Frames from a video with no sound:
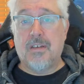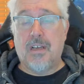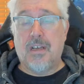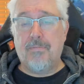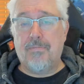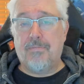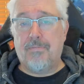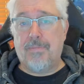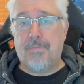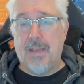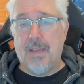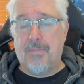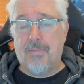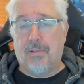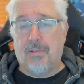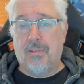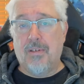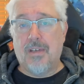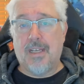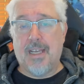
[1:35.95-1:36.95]
and
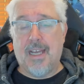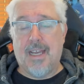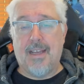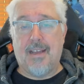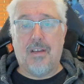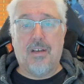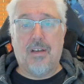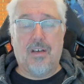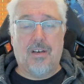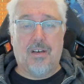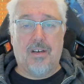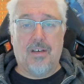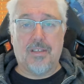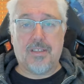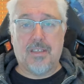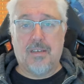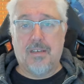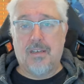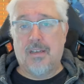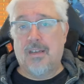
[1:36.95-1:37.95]
people get hurt.